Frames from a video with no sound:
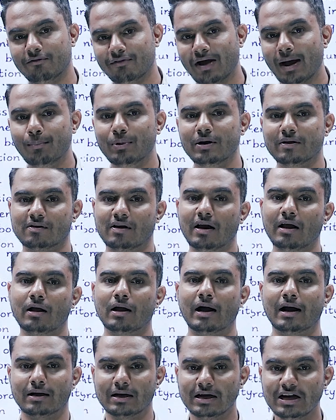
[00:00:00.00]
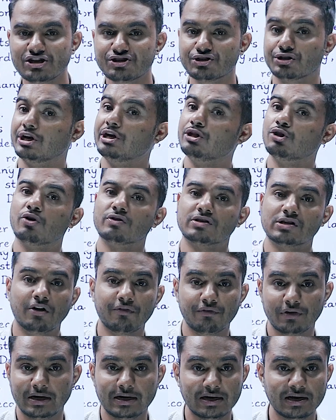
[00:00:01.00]
families, like at least 3,000
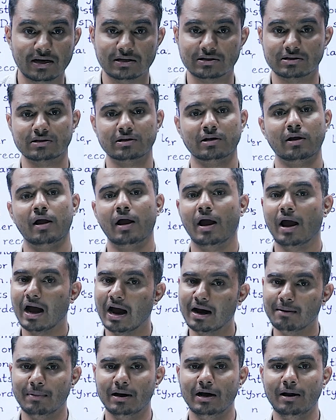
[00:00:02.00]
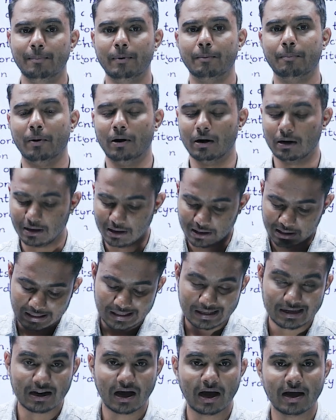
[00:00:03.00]
of Indians and many people.
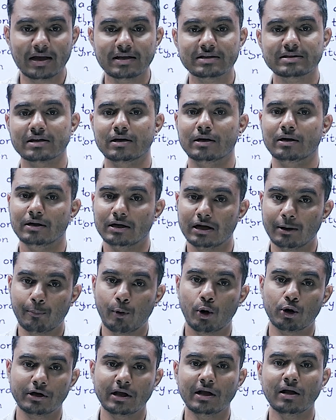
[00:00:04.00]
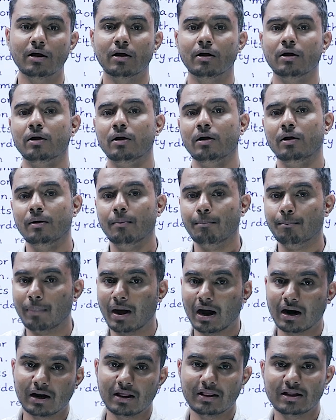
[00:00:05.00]
India is deporting
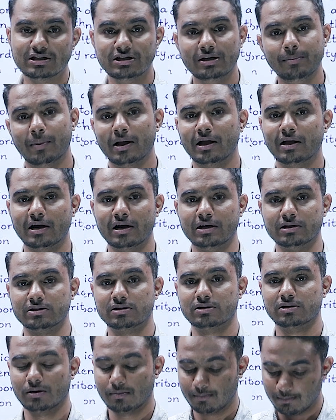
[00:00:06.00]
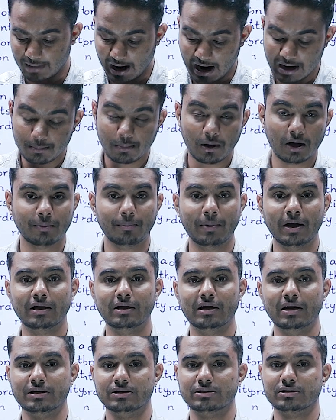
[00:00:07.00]
Bangladeshi migrants, Myanmar
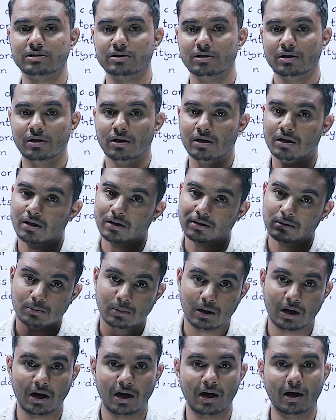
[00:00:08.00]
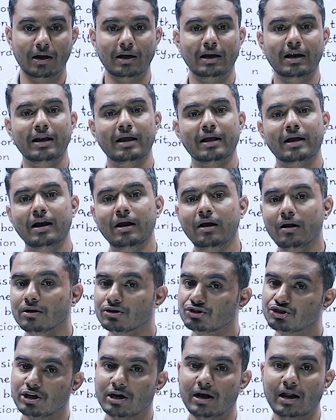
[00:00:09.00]
migrants, illegal
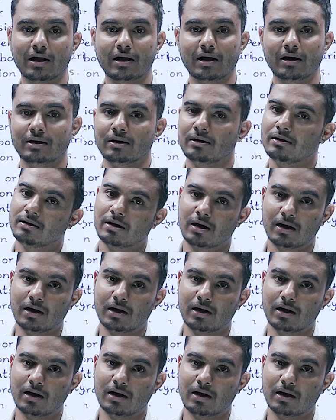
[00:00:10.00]
Sri Lankan